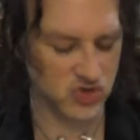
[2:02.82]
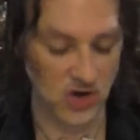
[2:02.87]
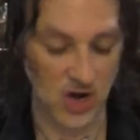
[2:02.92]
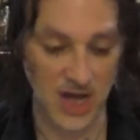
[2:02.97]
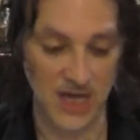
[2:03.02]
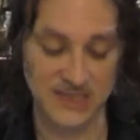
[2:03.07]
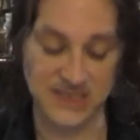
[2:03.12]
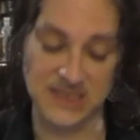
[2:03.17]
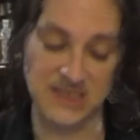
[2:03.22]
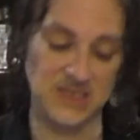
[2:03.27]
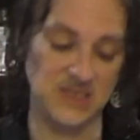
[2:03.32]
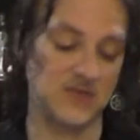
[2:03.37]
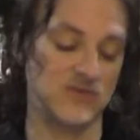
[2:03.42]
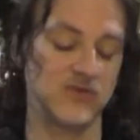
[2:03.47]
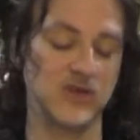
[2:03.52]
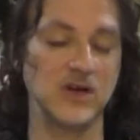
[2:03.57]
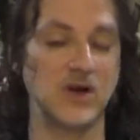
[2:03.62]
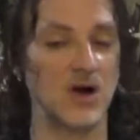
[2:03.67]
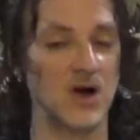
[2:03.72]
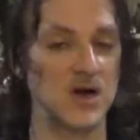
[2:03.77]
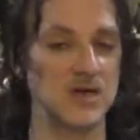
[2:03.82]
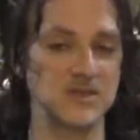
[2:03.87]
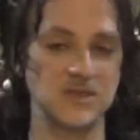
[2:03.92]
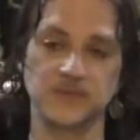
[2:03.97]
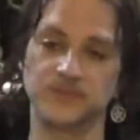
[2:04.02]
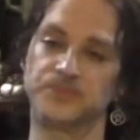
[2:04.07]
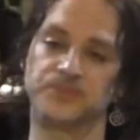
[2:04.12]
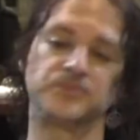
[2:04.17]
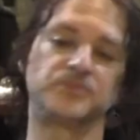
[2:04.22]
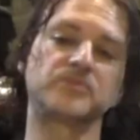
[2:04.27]
draw, six different
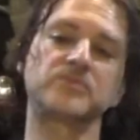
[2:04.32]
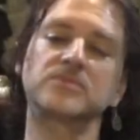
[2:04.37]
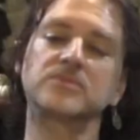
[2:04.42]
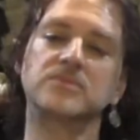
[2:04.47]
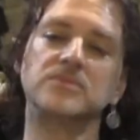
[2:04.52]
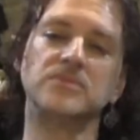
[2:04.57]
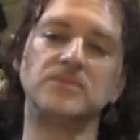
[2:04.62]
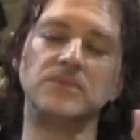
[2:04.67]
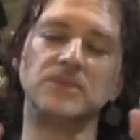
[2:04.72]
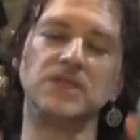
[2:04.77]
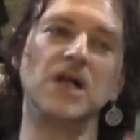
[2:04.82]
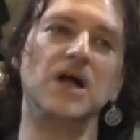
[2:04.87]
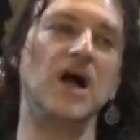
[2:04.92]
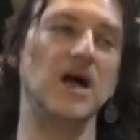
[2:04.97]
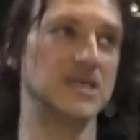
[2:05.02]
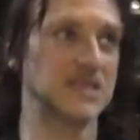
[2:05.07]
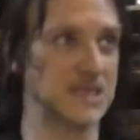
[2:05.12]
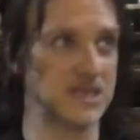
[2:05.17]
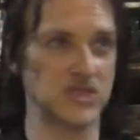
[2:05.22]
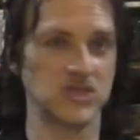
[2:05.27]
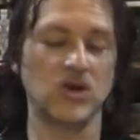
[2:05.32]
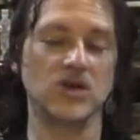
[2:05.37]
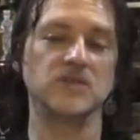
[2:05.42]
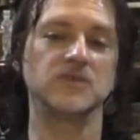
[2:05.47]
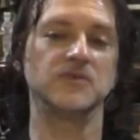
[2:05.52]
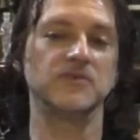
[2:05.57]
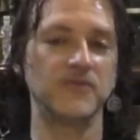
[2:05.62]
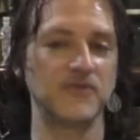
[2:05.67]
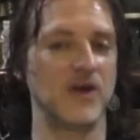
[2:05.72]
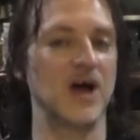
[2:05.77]
cards uh, six
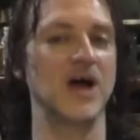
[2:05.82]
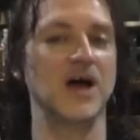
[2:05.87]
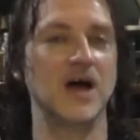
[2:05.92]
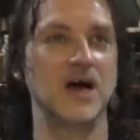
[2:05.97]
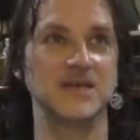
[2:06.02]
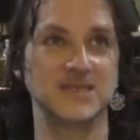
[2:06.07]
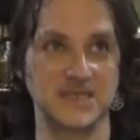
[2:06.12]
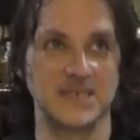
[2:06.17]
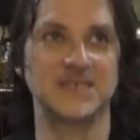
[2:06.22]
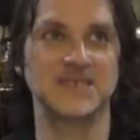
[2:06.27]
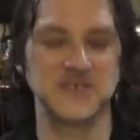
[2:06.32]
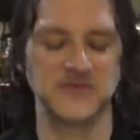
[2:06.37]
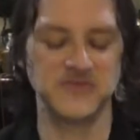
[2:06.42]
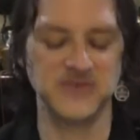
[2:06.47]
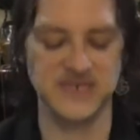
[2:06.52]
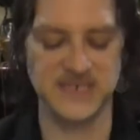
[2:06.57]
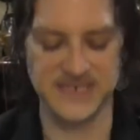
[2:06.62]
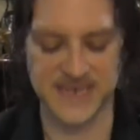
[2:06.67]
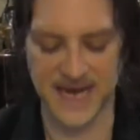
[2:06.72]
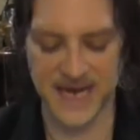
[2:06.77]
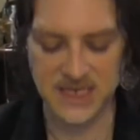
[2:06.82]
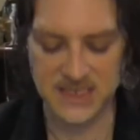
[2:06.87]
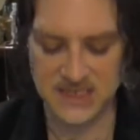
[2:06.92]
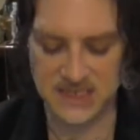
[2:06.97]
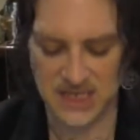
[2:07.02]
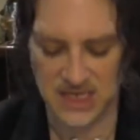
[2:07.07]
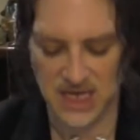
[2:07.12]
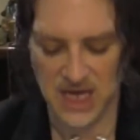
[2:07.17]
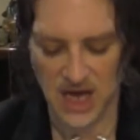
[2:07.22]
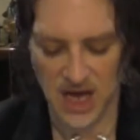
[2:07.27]
cards from five, uh, six different
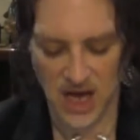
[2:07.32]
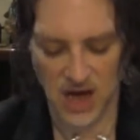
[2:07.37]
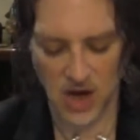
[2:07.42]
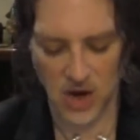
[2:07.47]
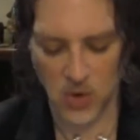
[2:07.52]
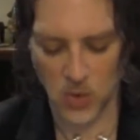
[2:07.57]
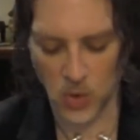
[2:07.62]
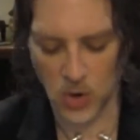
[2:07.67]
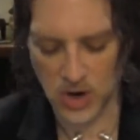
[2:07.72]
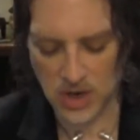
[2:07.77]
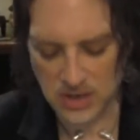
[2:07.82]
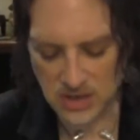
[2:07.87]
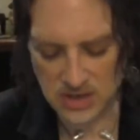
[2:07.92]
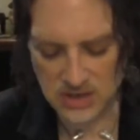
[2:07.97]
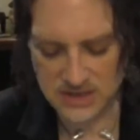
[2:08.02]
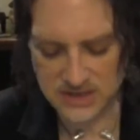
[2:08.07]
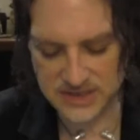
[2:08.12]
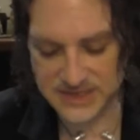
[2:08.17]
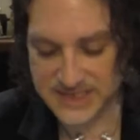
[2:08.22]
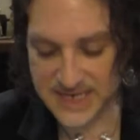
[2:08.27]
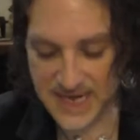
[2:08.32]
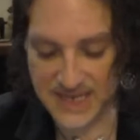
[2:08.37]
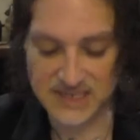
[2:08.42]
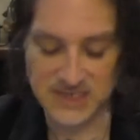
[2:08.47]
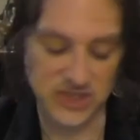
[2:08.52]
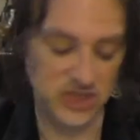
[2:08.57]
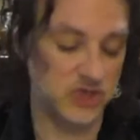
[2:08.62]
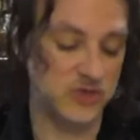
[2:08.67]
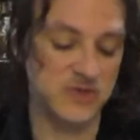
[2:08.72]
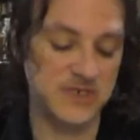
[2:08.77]
decks, uh, oracle
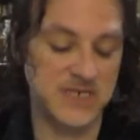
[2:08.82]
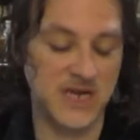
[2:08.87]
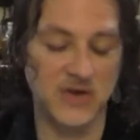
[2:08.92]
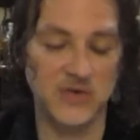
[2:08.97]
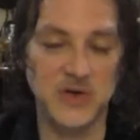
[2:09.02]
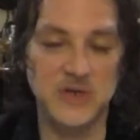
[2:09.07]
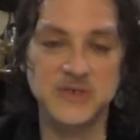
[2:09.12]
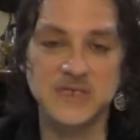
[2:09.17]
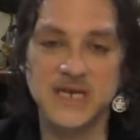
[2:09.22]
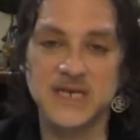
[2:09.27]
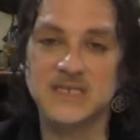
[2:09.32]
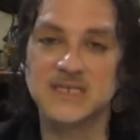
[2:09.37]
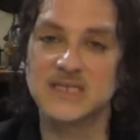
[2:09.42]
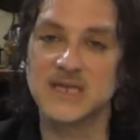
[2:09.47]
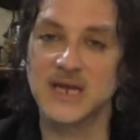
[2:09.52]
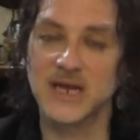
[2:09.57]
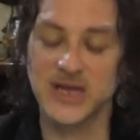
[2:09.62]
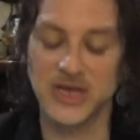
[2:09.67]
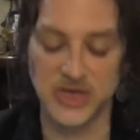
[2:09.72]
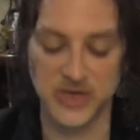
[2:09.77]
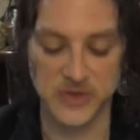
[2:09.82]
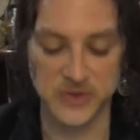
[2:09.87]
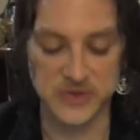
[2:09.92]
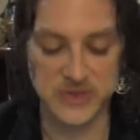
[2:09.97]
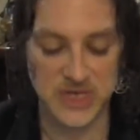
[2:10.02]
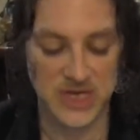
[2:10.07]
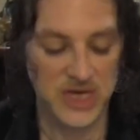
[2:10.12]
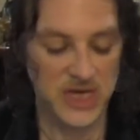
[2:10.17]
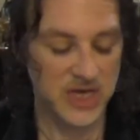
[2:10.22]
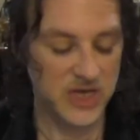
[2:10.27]
decks, two tarot decks that I
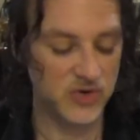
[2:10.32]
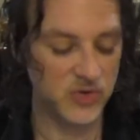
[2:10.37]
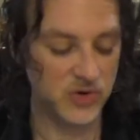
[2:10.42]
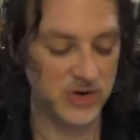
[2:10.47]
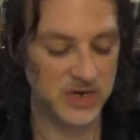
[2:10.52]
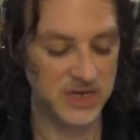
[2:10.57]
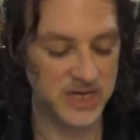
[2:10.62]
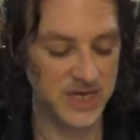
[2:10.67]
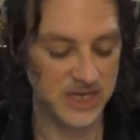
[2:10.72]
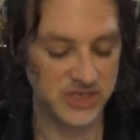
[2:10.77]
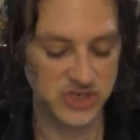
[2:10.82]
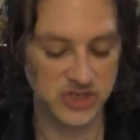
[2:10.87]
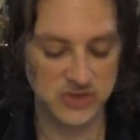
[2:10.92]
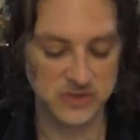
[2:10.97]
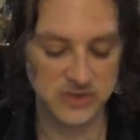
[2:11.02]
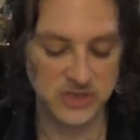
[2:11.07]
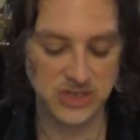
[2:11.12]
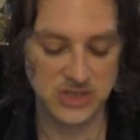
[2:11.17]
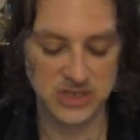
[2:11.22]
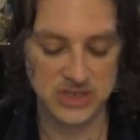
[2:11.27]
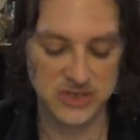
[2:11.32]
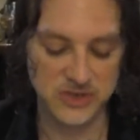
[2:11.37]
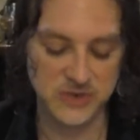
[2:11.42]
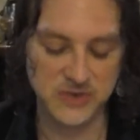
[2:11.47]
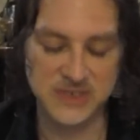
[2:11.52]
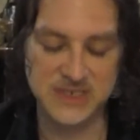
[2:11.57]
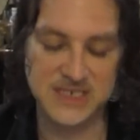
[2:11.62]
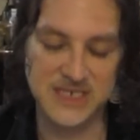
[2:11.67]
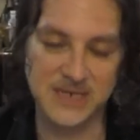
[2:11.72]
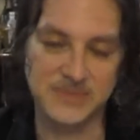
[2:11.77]
use in order to get you
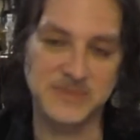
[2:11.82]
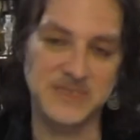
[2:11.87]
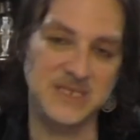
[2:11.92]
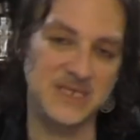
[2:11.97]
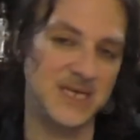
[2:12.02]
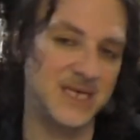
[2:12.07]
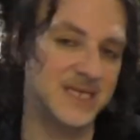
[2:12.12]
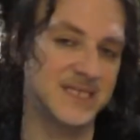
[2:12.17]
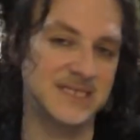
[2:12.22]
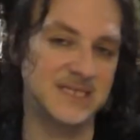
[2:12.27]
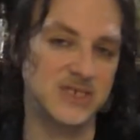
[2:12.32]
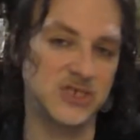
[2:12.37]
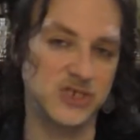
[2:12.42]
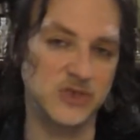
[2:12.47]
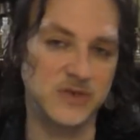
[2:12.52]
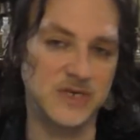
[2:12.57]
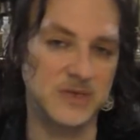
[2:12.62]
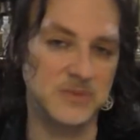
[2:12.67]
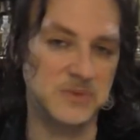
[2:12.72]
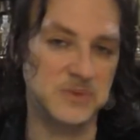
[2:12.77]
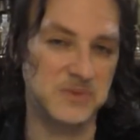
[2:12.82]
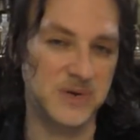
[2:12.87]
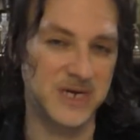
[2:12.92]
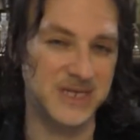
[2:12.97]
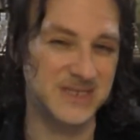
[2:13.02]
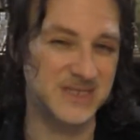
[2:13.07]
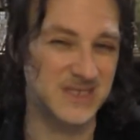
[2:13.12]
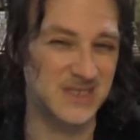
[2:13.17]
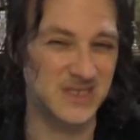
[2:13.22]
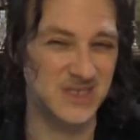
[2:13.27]
clues, tips, and hints. And do keep in
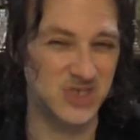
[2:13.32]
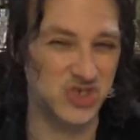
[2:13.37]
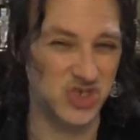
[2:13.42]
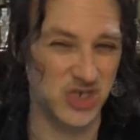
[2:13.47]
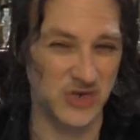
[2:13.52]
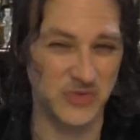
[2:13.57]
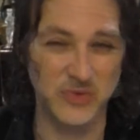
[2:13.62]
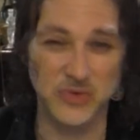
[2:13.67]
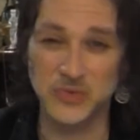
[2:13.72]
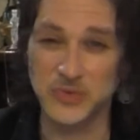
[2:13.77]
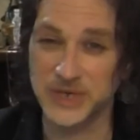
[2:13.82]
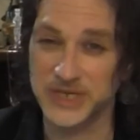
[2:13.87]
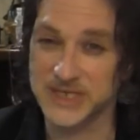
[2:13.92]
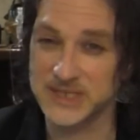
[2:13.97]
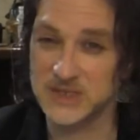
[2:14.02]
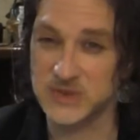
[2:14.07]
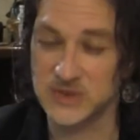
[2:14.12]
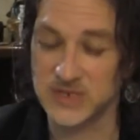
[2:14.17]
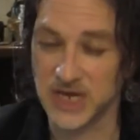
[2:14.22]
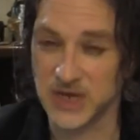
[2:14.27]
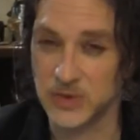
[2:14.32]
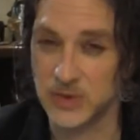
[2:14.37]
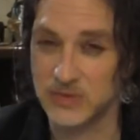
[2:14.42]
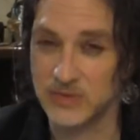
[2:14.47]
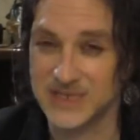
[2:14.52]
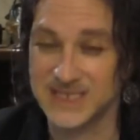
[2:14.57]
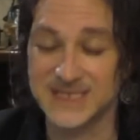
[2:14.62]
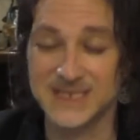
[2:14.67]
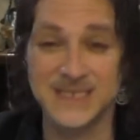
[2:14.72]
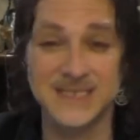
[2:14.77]
mind this is a general read, so take what
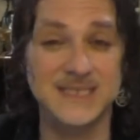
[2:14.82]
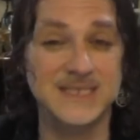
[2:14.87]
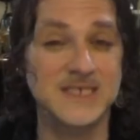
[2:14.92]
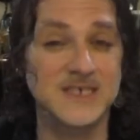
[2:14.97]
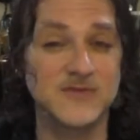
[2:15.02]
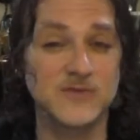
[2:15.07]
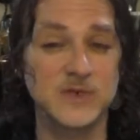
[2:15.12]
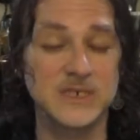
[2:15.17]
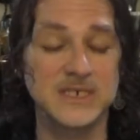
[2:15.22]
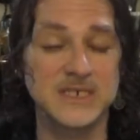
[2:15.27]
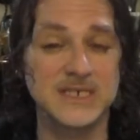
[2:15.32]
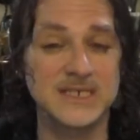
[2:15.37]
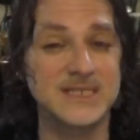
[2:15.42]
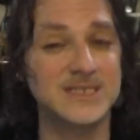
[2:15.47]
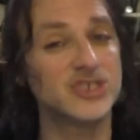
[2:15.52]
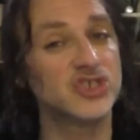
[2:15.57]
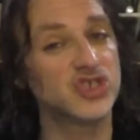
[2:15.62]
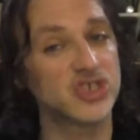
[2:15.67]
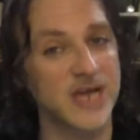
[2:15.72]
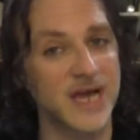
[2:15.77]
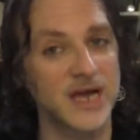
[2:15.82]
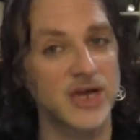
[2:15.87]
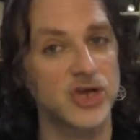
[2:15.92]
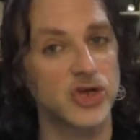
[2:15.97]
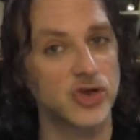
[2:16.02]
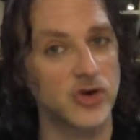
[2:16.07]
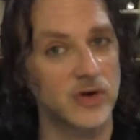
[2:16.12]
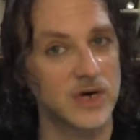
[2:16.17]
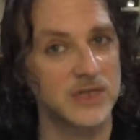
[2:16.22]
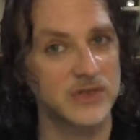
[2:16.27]
resonates, leave what doesn't, check
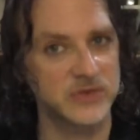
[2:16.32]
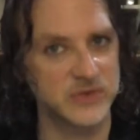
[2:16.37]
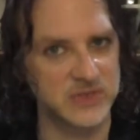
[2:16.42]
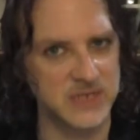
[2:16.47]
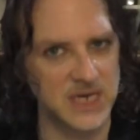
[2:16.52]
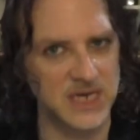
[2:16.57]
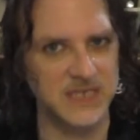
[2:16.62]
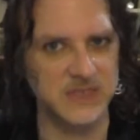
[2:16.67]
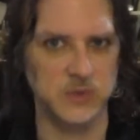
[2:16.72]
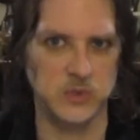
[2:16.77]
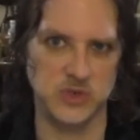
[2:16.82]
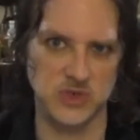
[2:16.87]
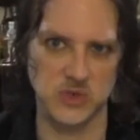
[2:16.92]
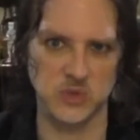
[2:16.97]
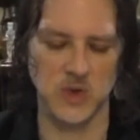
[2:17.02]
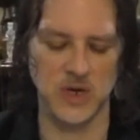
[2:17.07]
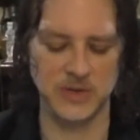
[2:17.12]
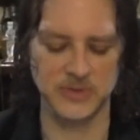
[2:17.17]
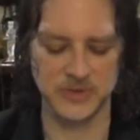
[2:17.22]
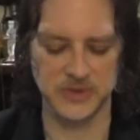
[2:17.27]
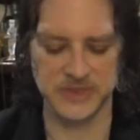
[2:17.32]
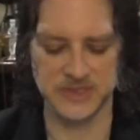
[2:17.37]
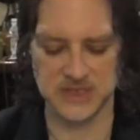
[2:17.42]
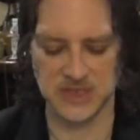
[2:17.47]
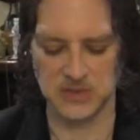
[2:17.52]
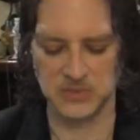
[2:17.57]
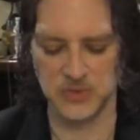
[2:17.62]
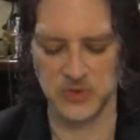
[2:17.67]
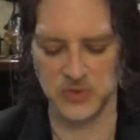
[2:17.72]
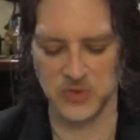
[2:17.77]
your other signs, which is why I'm doing
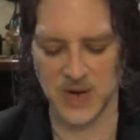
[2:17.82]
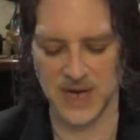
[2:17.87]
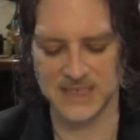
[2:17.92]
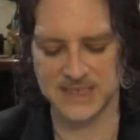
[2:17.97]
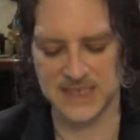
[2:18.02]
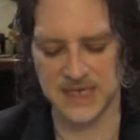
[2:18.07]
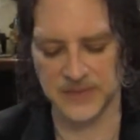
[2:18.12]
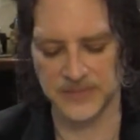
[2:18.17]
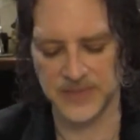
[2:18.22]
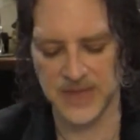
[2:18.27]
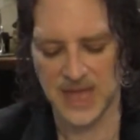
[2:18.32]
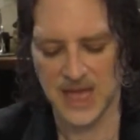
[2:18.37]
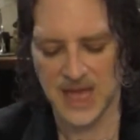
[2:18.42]
Sun, Moon, Rising.